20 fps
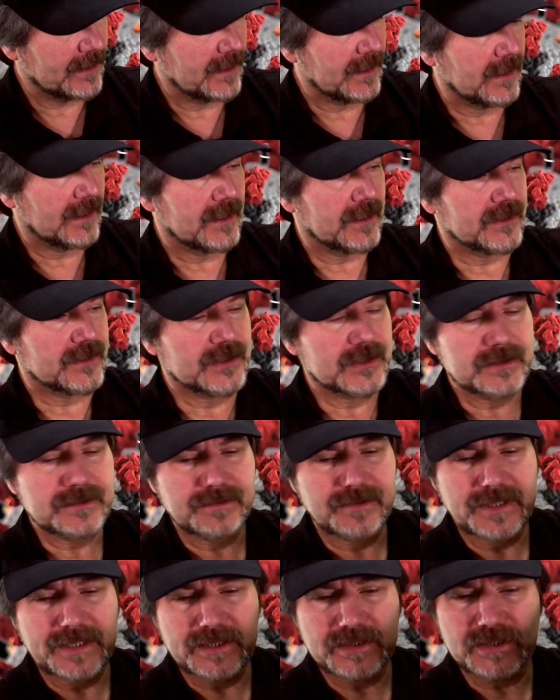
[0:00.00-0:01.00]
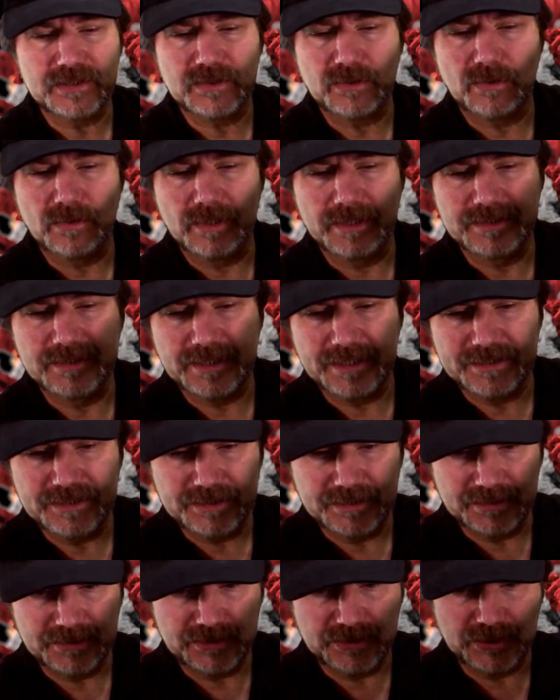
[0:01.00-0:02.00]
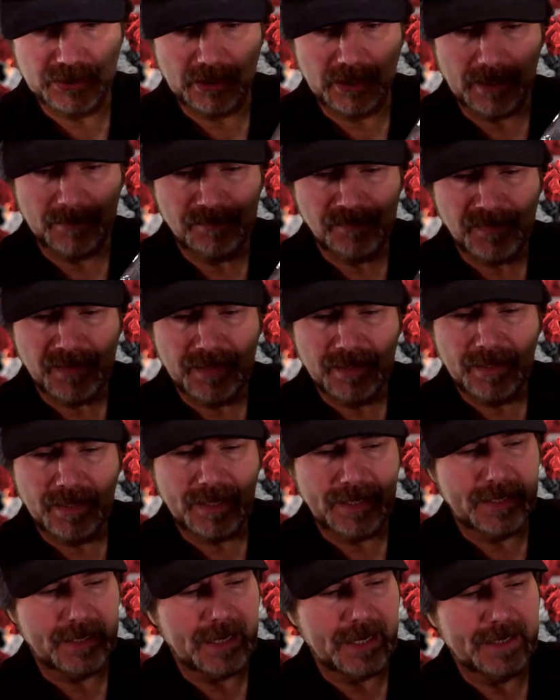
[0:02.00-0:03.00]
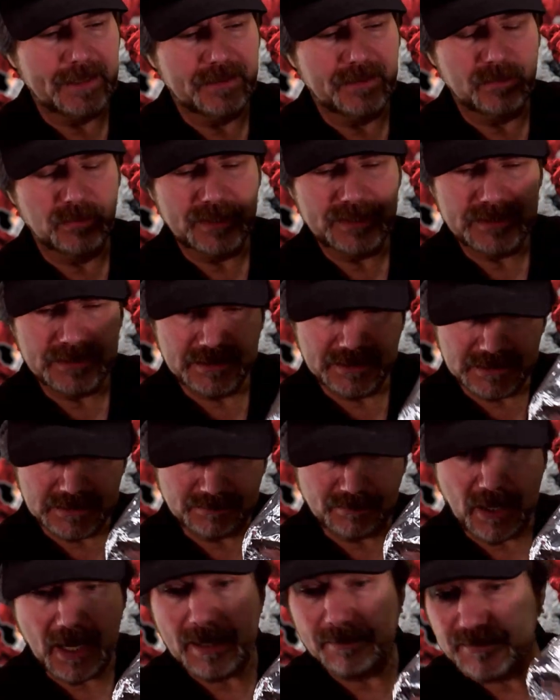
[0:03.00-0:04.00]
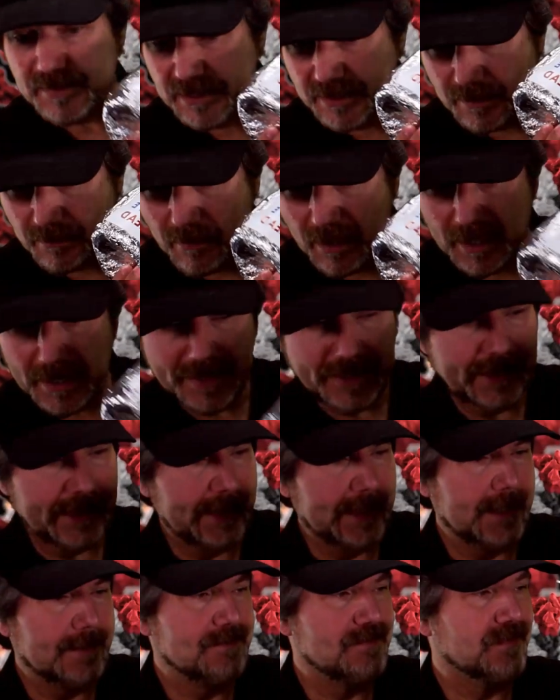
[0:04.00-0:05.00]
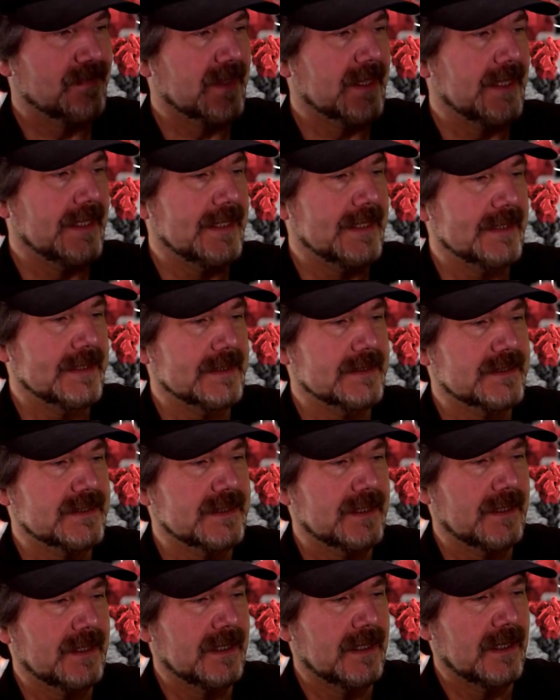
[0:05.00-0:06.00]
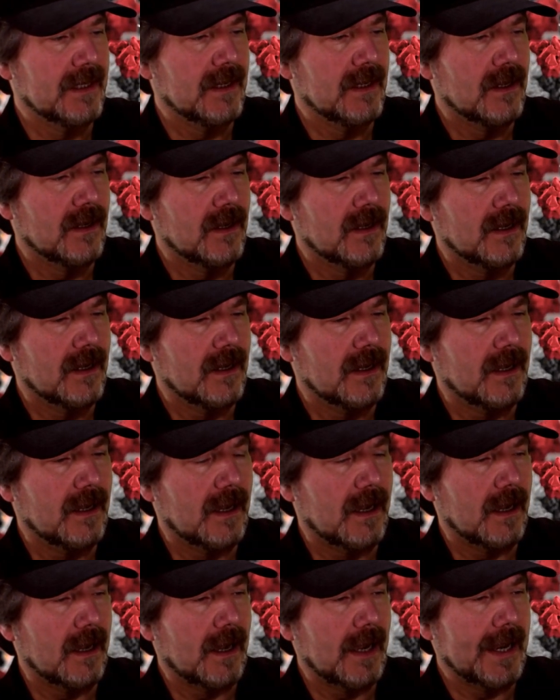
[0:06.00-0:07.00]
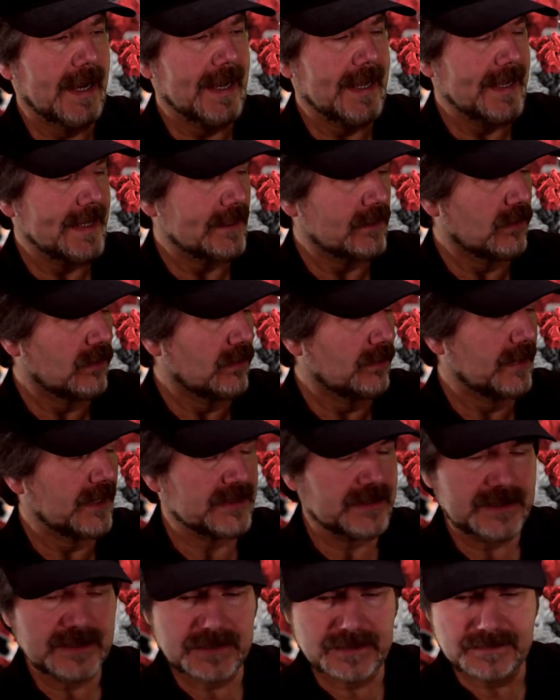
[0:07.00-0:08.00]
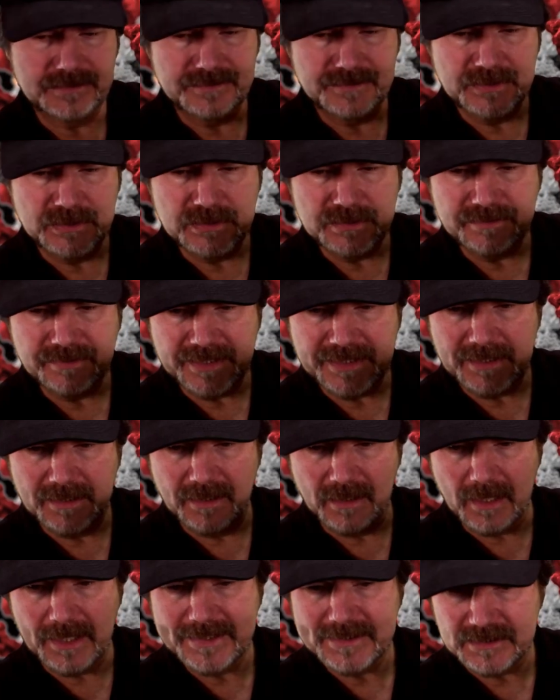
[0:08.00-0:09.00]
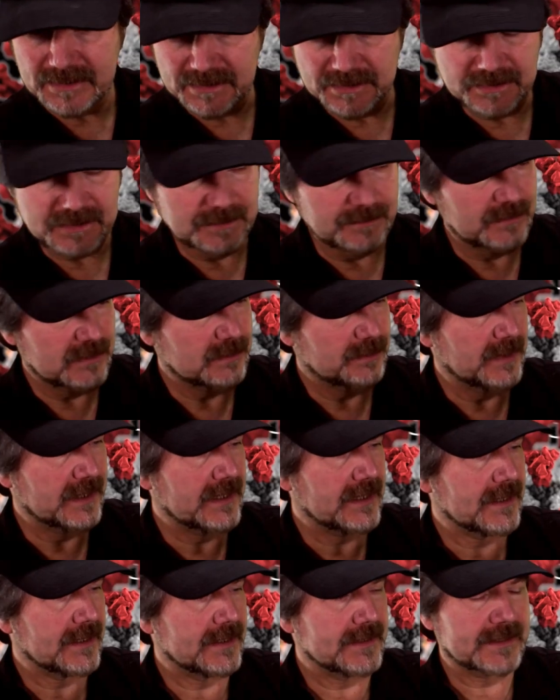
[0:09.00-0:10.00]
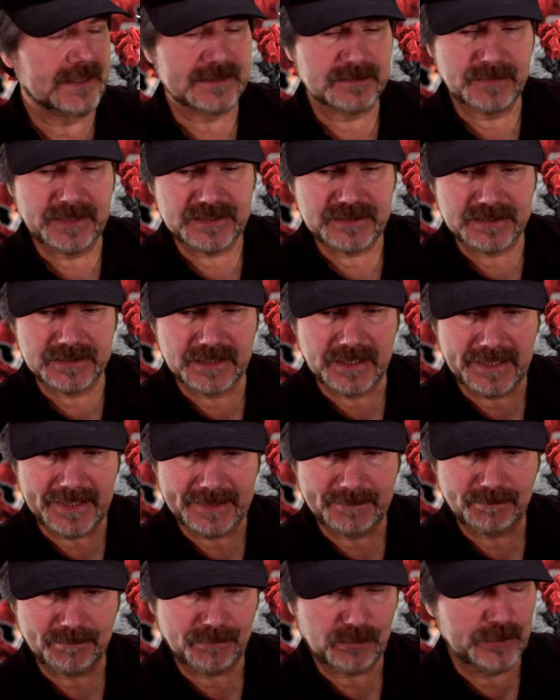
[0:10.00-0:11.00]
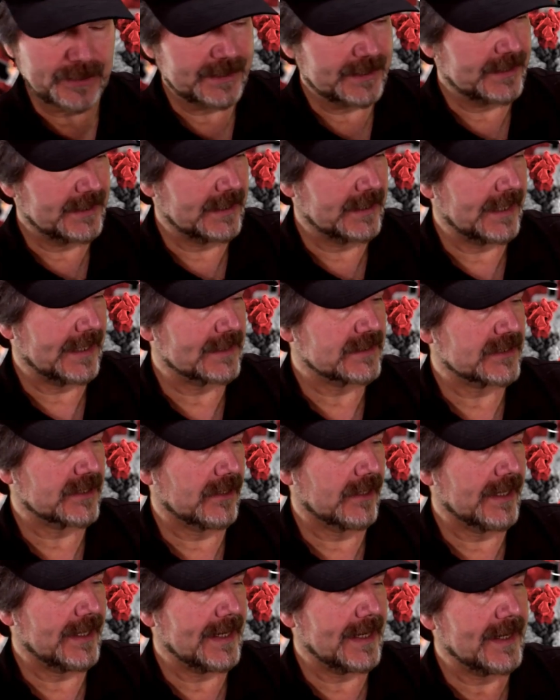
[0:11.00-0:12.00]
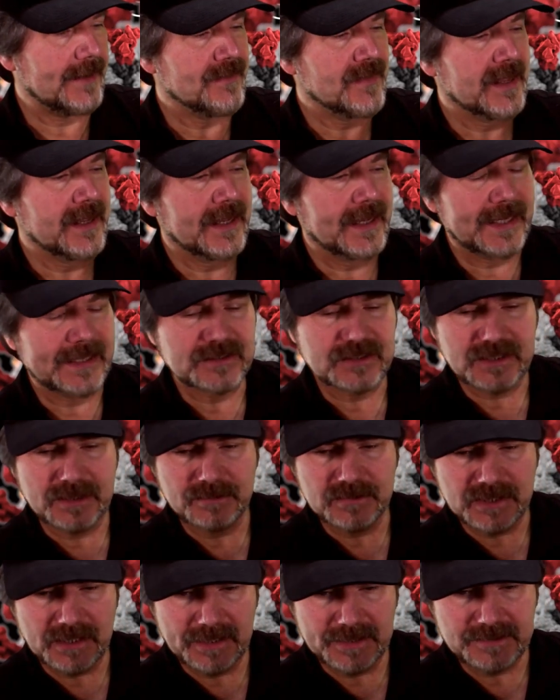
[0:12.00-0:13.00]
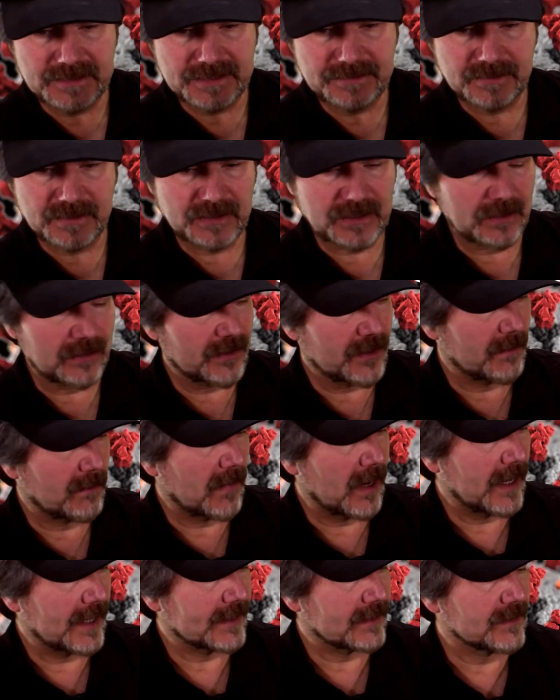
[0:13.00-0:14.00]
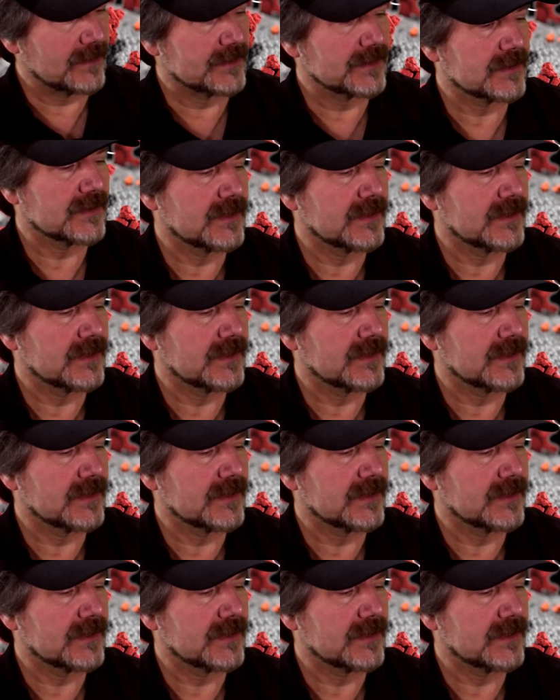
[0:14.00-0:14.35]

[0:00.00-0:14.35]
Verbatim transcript: U V sterilization jar. And I, the reason this popped into my head is I had a whole bunch of U V light systems because, as mentioned, I printed in S L A, and sometimes even though the models